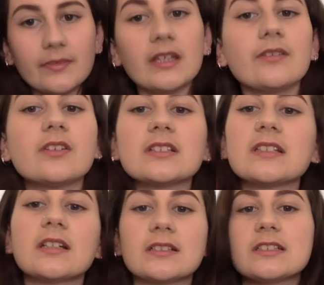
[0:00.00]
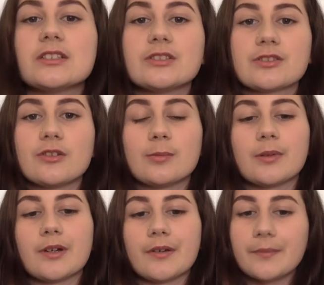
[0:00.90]
If your Sun is in
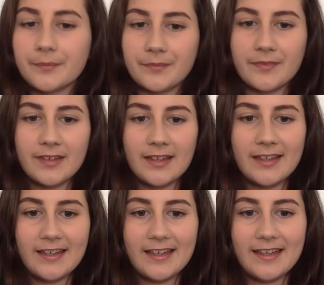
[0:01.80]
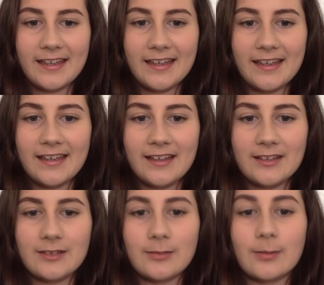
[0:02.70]
Scorpio,
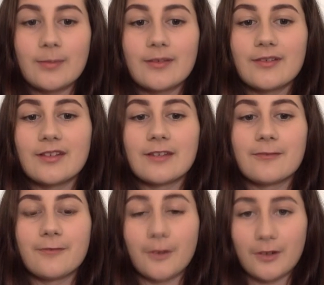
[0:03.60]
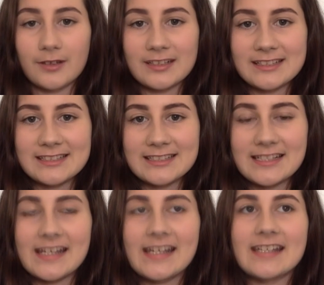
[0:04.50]
you're probably really focused
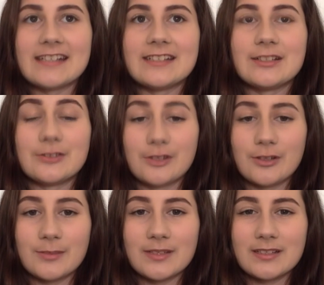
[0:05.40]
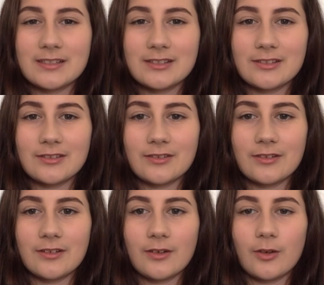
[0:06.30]
and determined
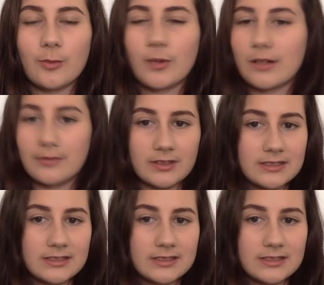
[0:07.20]
on whatever you